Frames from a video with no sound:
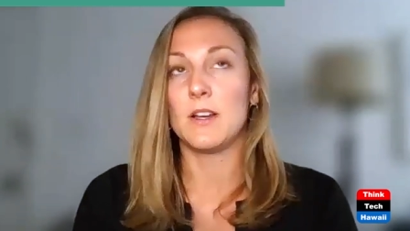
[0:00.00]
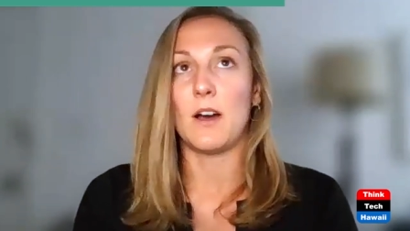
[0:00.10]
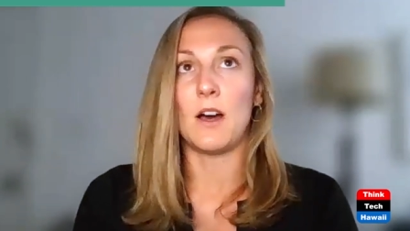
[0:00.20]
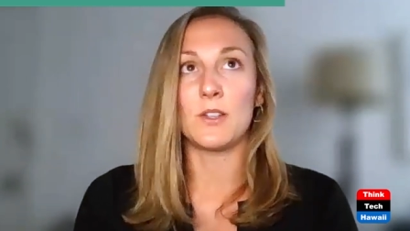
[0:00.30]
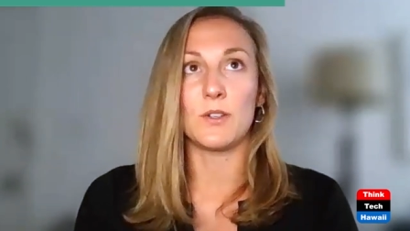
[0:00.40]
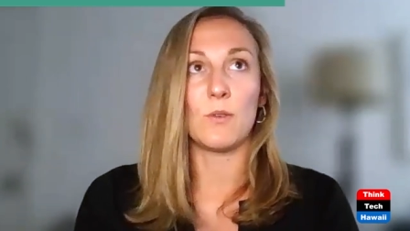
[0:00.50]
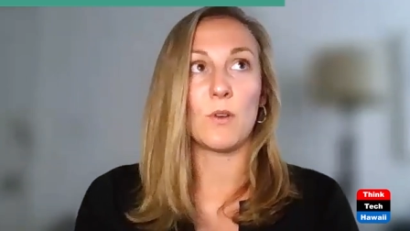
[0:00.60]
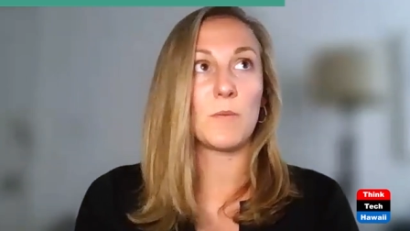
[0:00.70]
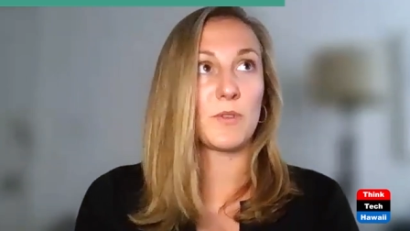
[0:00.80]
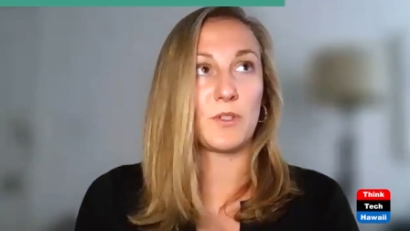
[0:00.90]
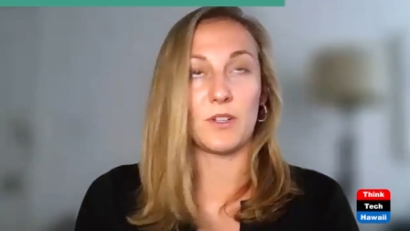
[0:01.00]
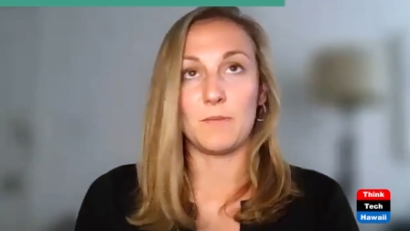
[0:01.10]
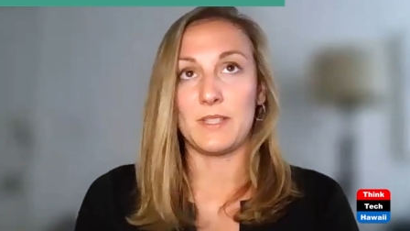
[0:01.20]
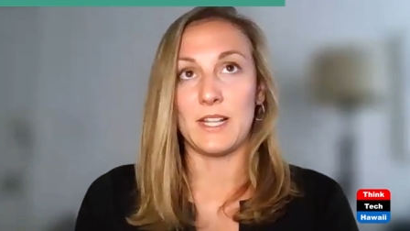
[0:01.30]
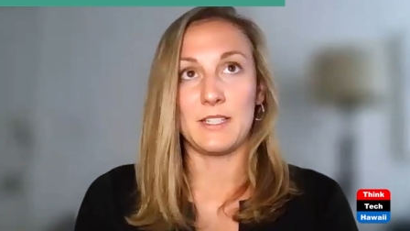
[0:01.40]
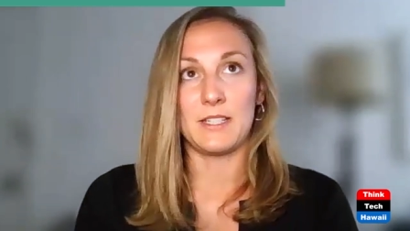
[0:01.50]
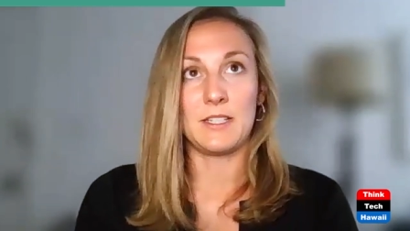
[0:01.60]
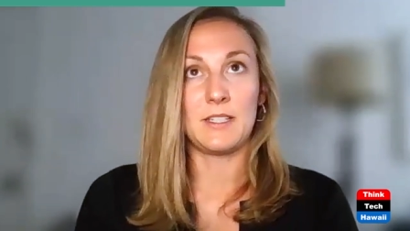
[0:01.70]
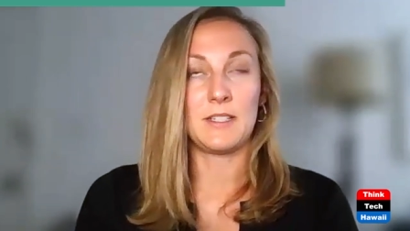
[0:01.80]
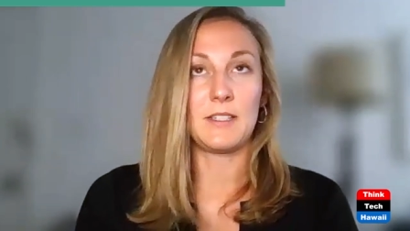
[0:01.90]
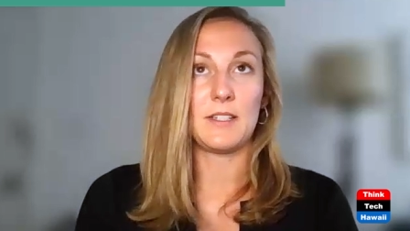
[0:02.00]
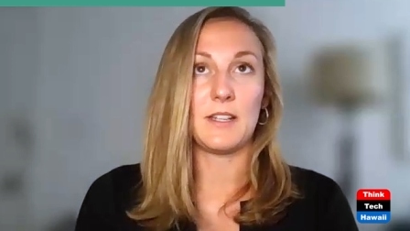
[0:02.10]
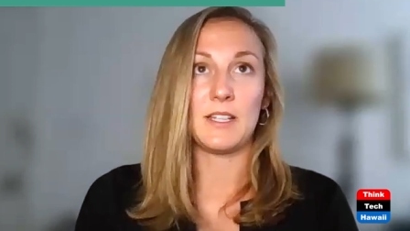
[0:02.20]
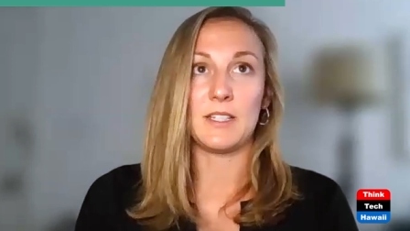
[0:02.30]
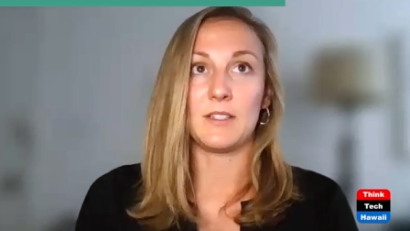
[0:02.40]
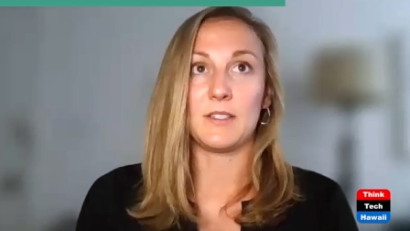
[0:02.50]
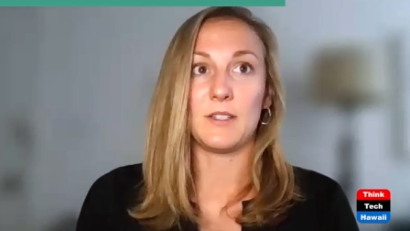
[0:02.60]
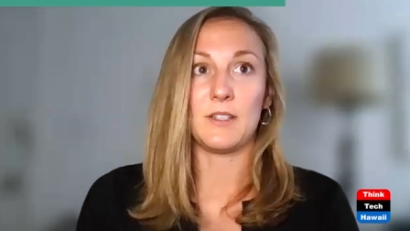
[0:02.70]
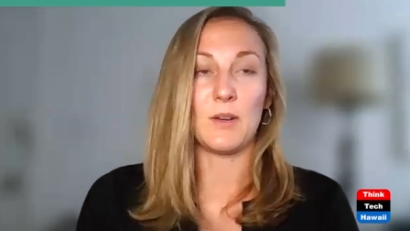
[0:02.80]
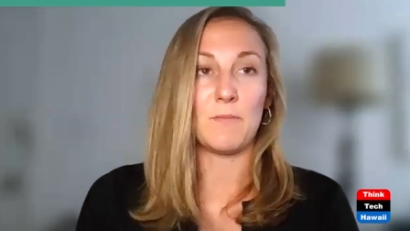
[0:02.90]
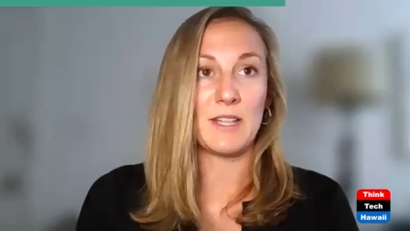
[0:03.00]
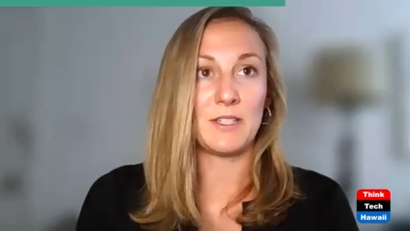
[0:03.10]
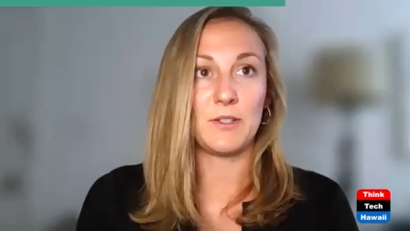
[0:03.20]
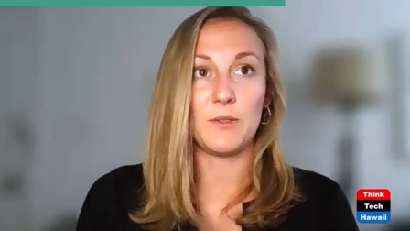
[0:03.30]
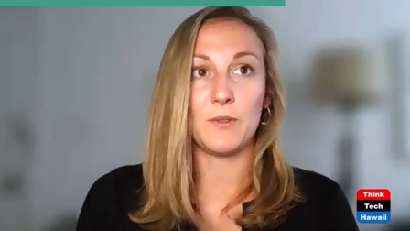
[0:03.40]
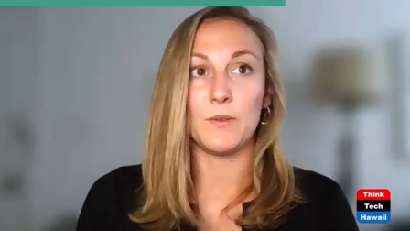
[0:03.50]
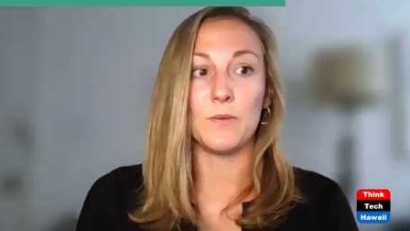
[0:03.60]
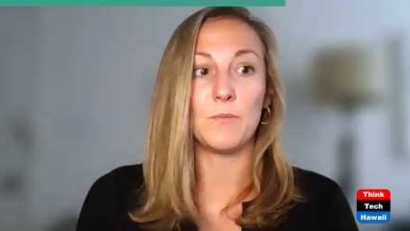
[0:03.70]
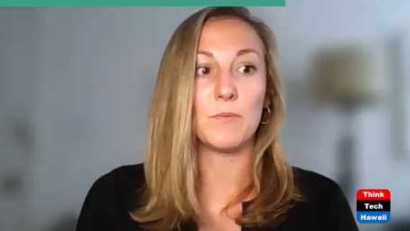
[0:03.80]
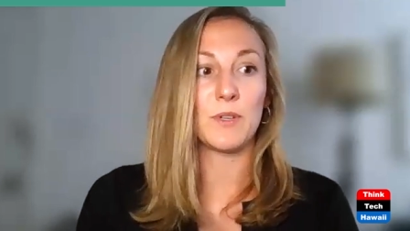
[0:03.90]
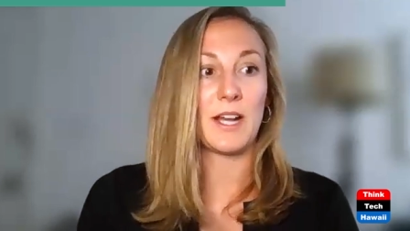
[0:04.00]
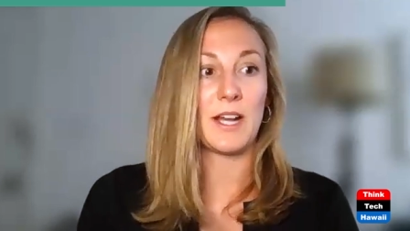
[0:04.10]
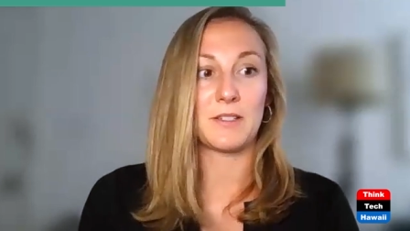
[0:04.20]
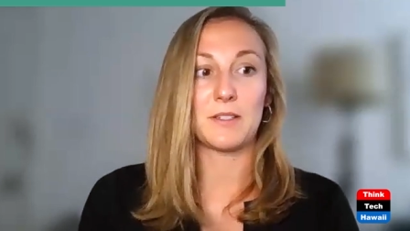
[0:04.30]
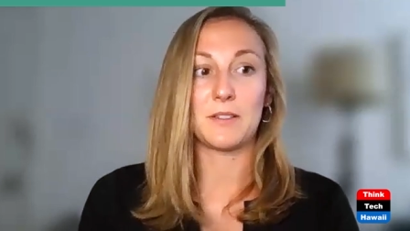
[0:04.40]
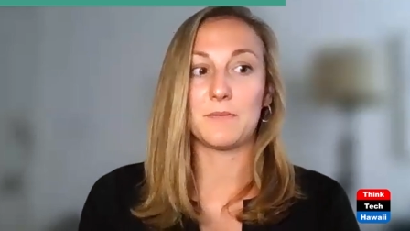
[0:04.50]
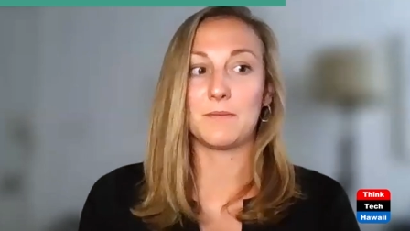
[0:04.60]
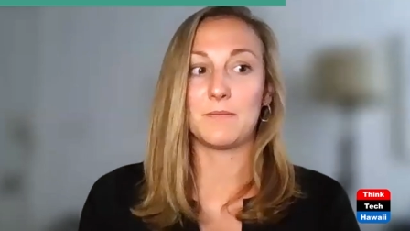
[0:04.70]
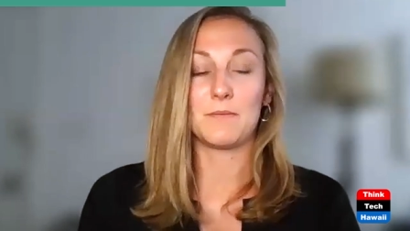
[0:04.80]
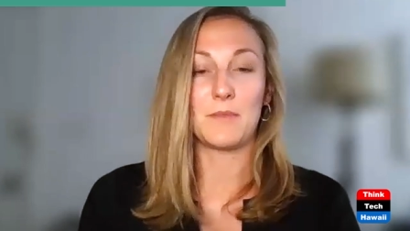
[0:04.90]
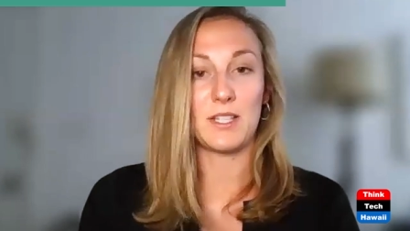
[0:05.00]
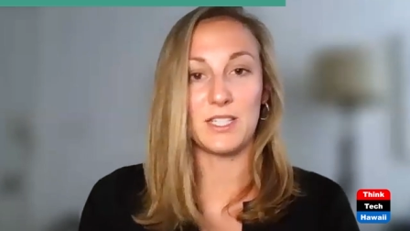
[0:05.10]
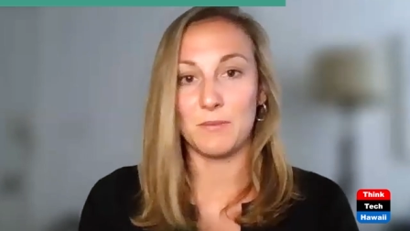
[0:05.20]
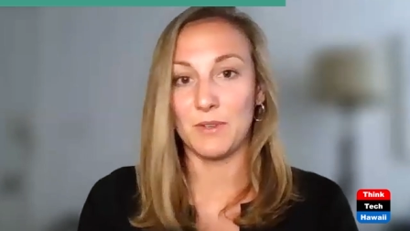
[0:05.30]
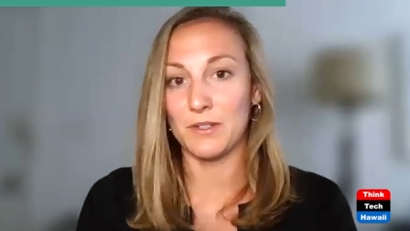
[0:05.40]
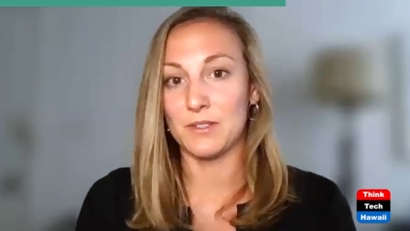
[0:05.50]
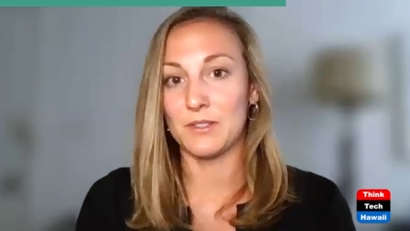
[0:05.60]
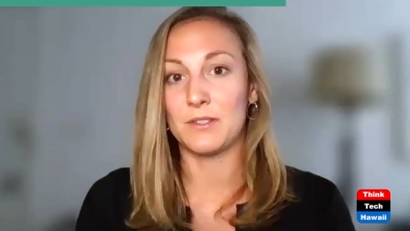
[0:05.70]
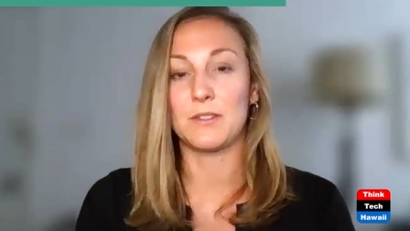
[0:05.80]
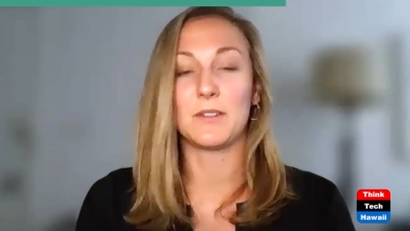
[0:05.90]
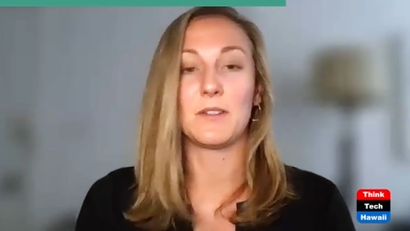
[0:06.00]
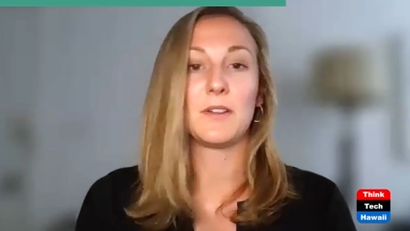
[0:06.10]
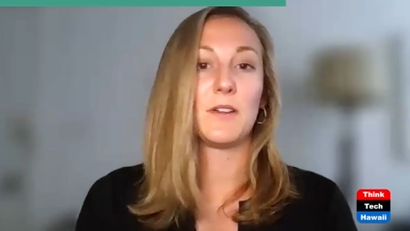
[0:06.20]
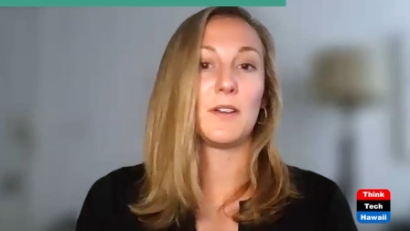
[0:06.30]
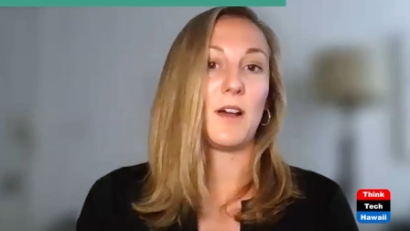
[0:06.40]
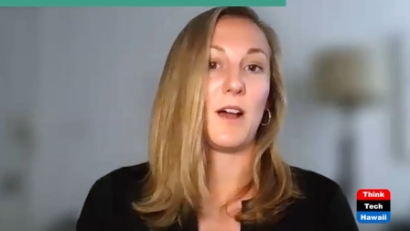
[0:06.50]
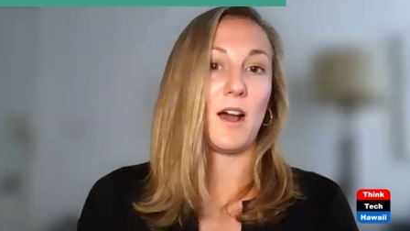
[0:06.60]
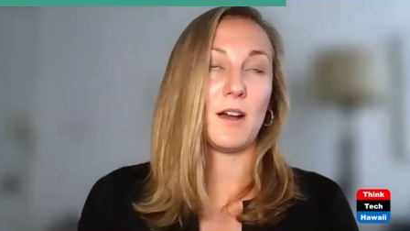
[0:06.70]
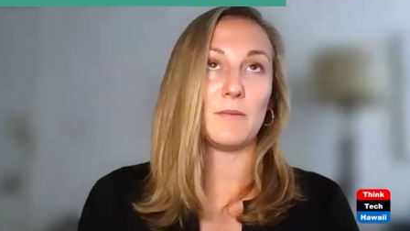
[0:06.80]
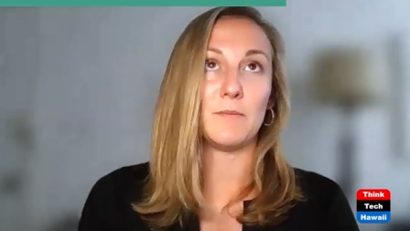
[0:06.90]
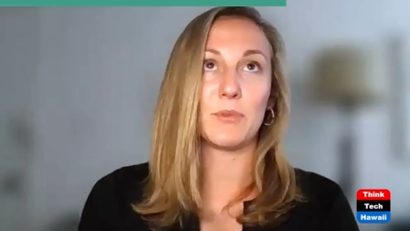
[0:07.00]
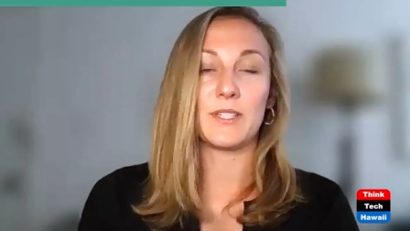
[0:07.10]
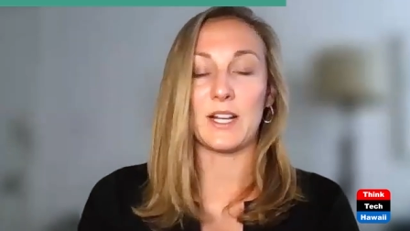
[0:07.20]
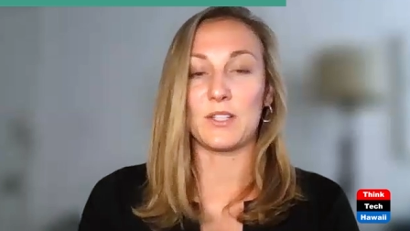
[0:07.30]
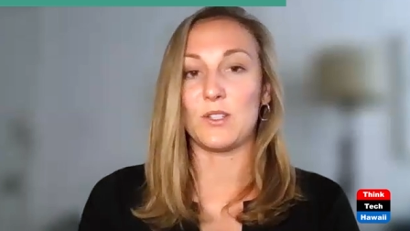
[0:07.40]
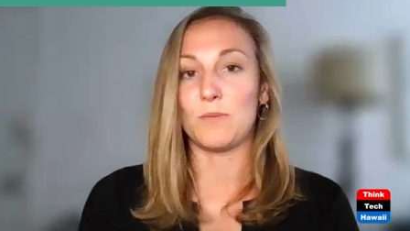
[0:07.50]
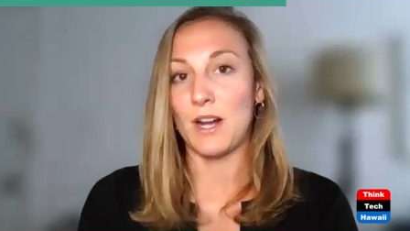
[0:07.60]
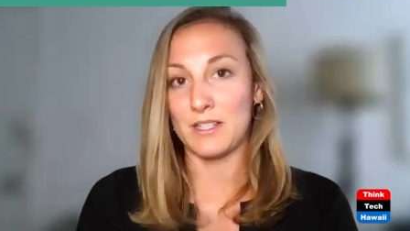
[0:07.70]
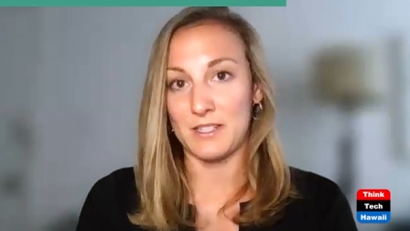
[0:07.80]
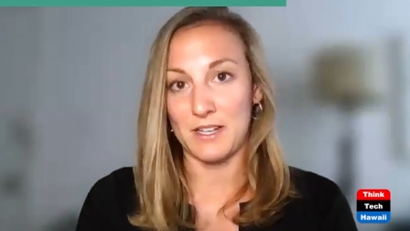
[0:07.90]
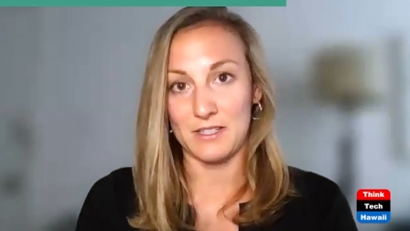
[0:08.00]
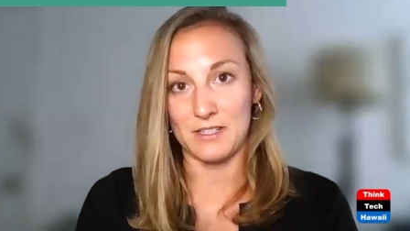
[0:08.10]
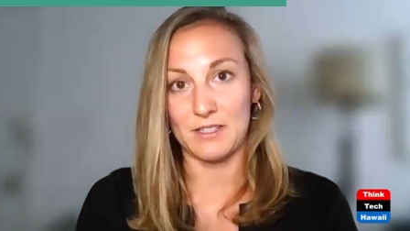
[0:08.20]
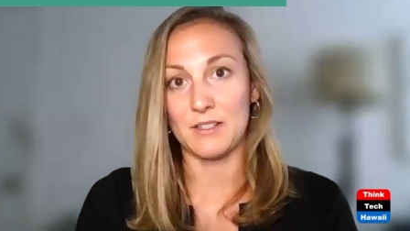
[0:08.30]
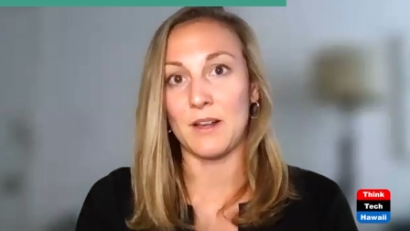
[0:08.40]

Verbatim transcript: under normal circumstances is you know meant to protect customers, um, protect due process.